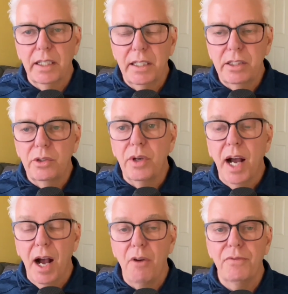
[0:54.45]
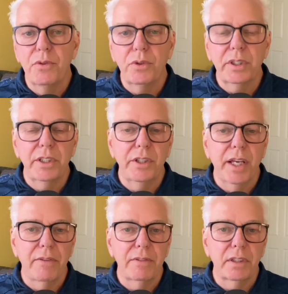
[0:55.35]
get into how frugally do
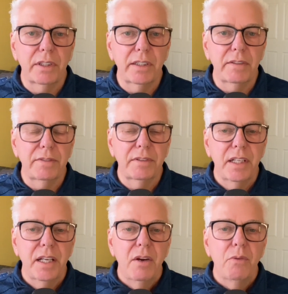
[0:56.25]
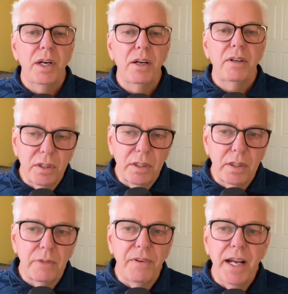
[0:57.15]
you have to live? Well,
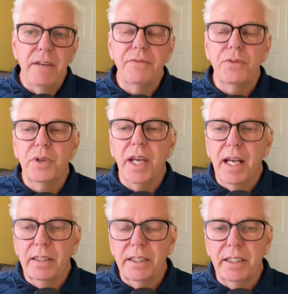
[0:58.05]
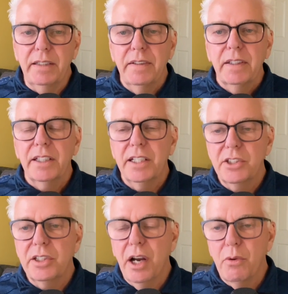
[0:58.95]
to define frugality,
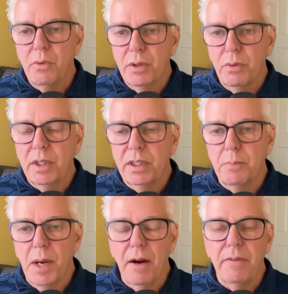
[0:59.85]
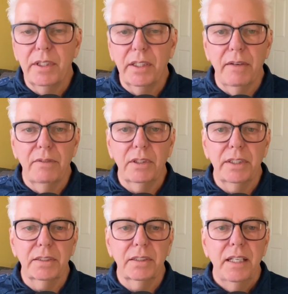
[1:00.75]
let's start with what the poverty level
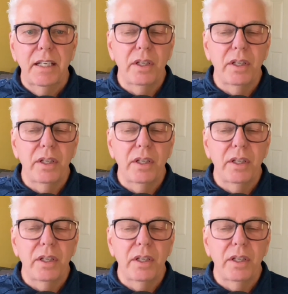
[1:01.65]
is.